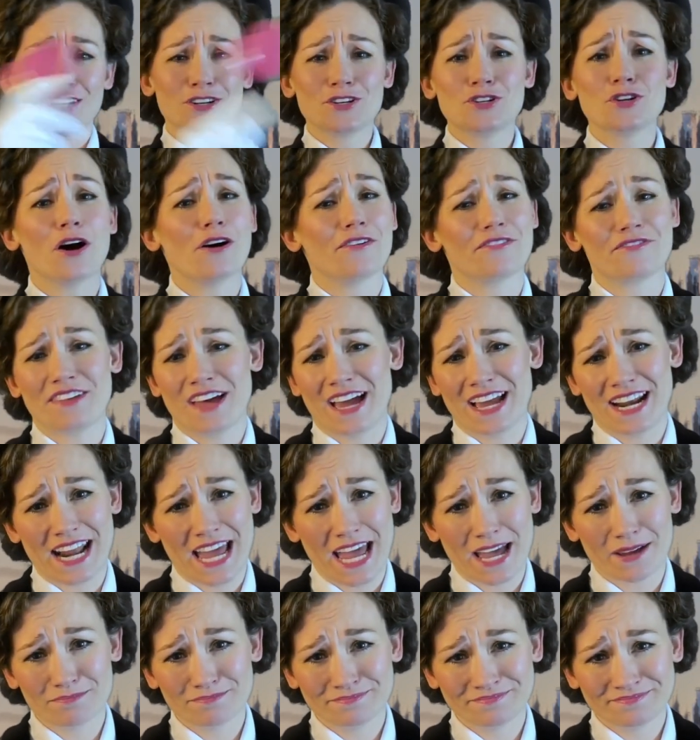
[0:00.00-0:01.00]
doff thy
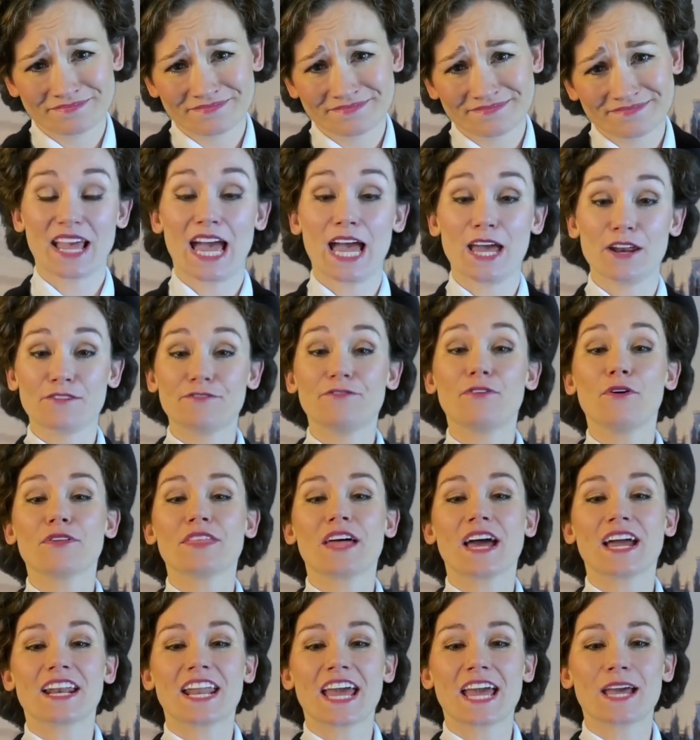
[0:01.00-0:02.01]
name. And for
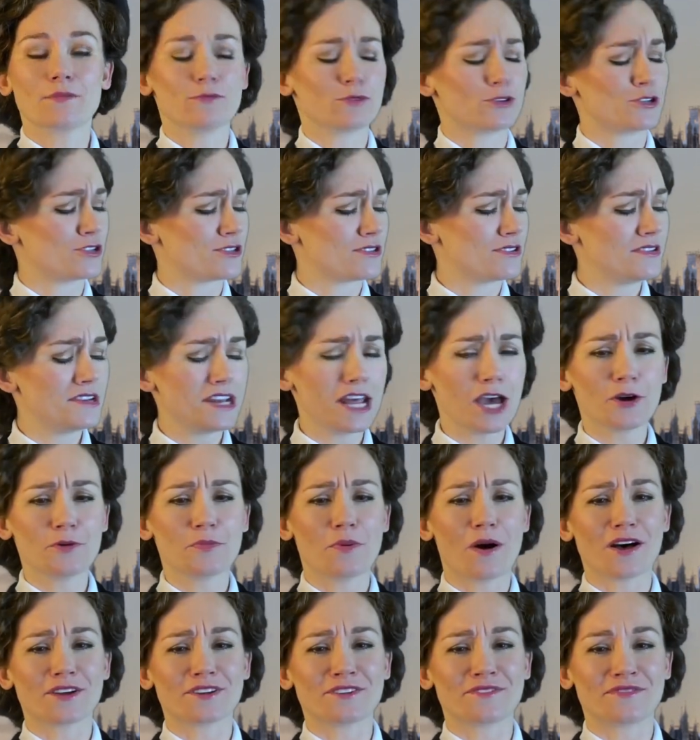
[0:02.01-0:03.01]
thy name, which is no
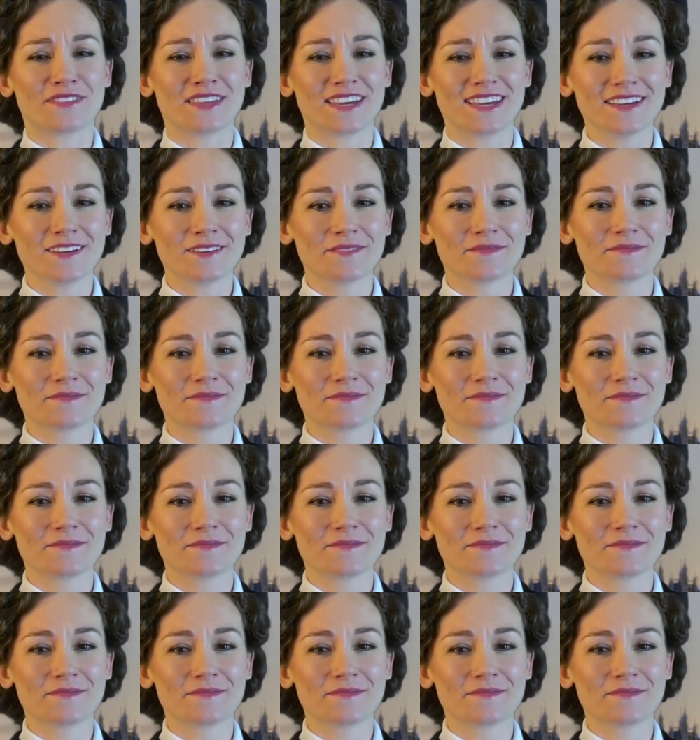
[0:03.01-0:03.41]
part of thee,